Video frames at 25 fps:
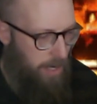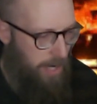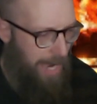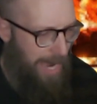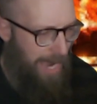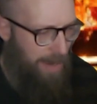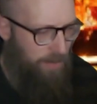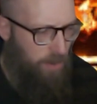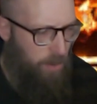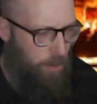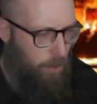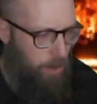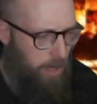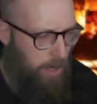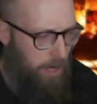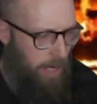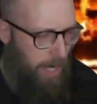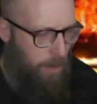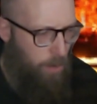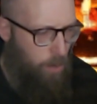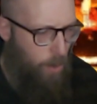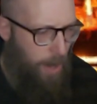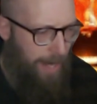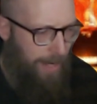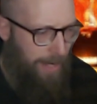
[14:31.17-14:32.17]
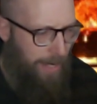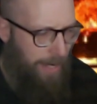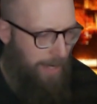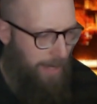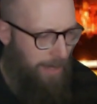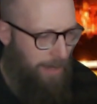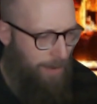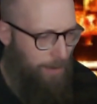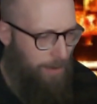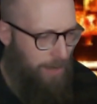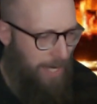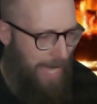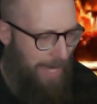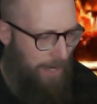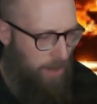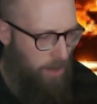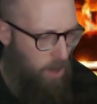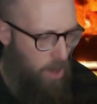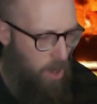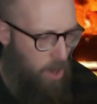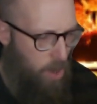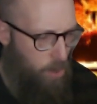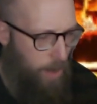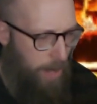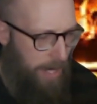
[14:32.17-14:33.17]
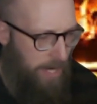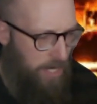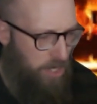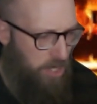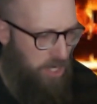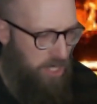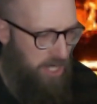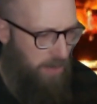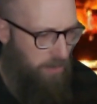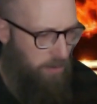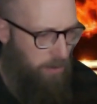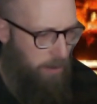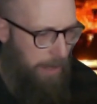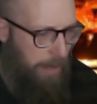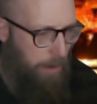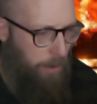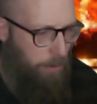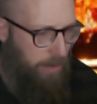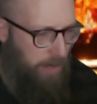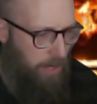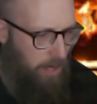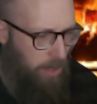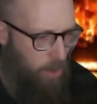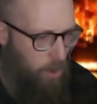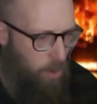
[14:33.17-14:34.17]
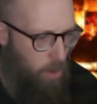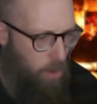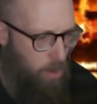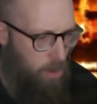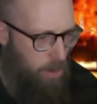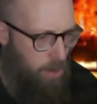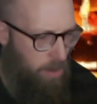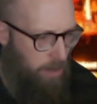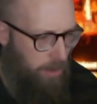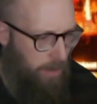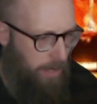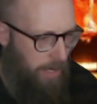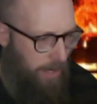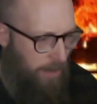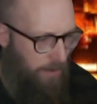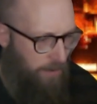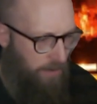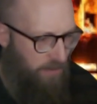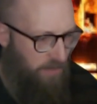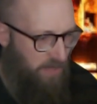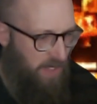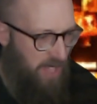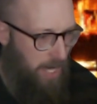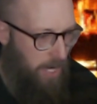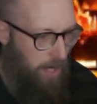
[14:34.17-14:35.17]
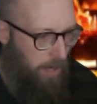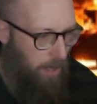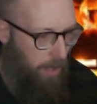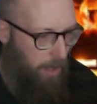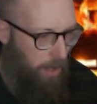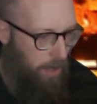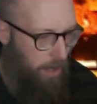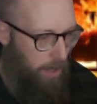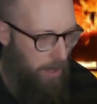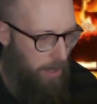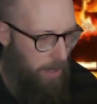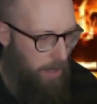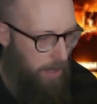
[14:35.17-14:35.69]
Afterward, I waited in the black hallway, shivering with the cold and the fear,